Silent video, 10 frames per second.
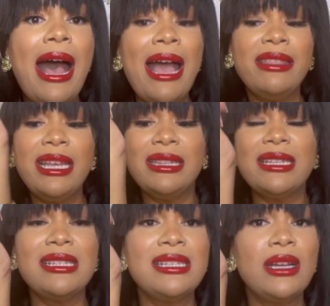I think
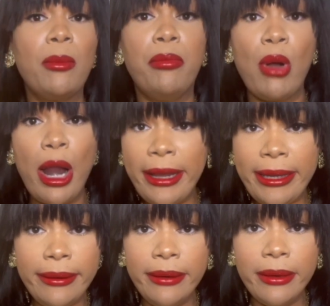this is a
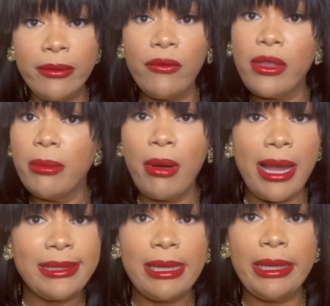bargain for the
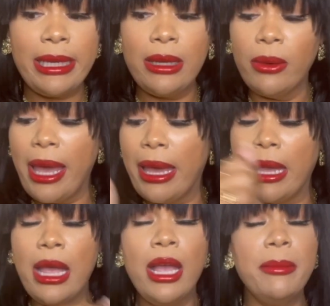price, honey, okay?